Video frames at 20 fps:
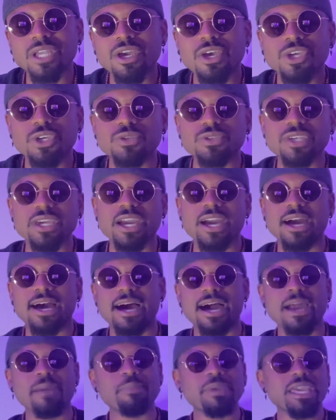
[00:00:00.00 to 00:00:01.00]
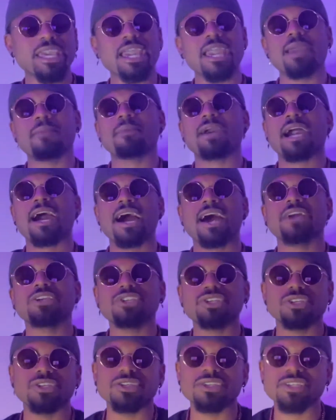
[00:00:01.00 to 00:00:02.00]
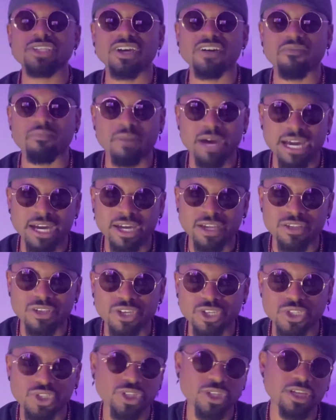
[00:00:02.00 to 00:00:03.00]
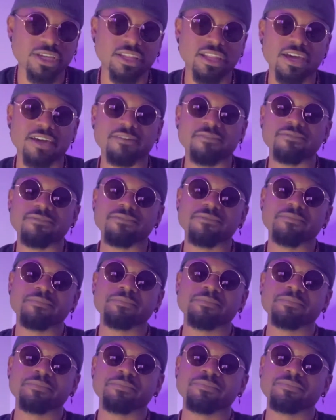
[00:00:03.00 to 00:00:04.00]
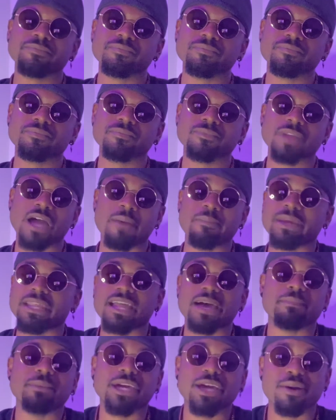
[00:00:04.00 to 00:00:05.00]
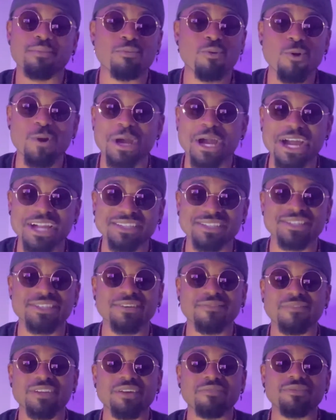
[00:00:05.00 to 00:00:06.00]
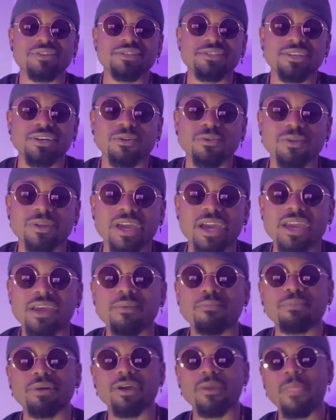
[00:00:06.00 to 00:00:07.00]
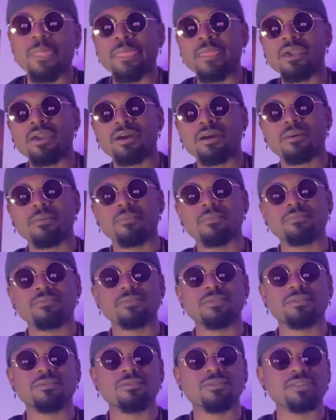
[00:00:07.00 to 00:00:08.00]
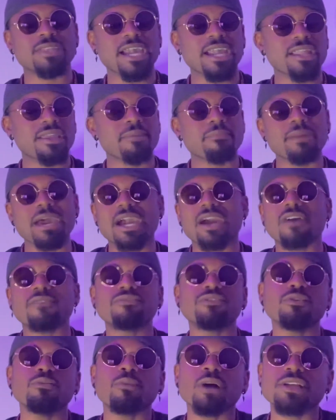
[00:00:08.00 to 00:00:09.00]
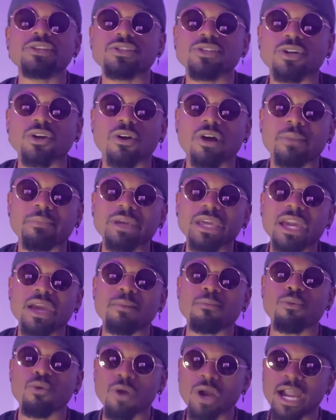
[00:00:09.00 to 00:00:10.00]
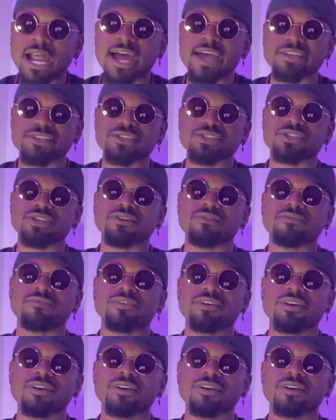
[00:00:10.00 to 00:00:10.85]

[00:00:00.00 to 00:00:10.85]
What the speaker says: You see, I became conscious of my condition in life. I mean, I become more conscious of it every single day, but dating back a few months ago, I became more conscious of